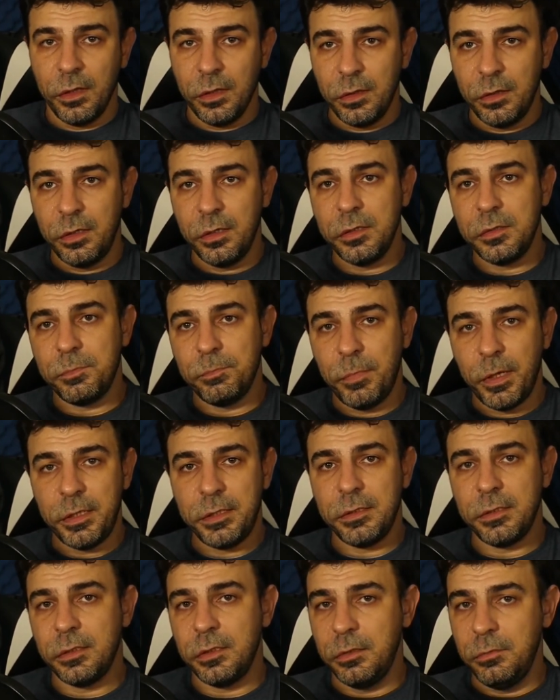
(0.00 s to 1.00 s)
This
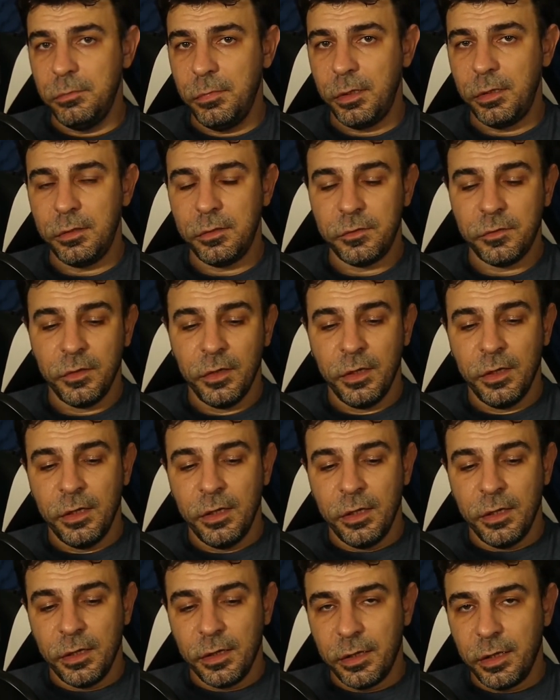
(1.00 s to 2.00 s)
basically means
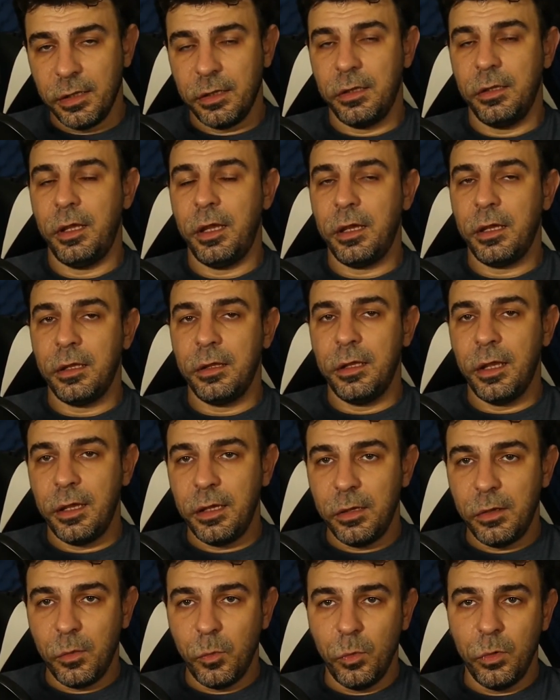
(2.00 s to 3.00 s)
that
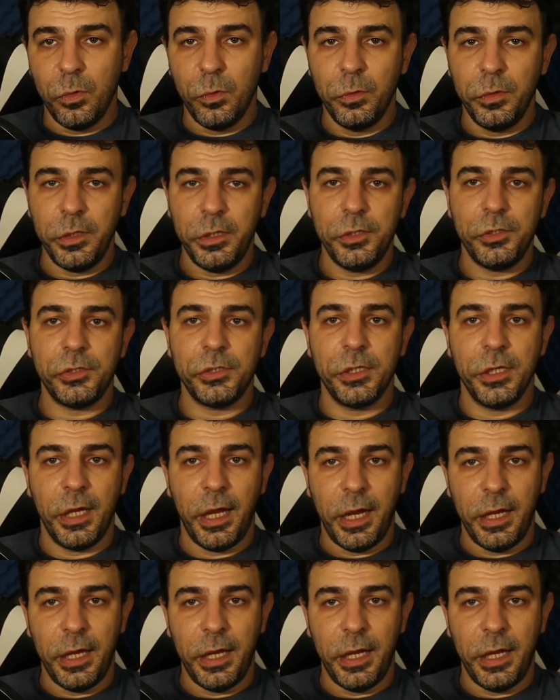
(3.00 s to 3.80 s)
they will reach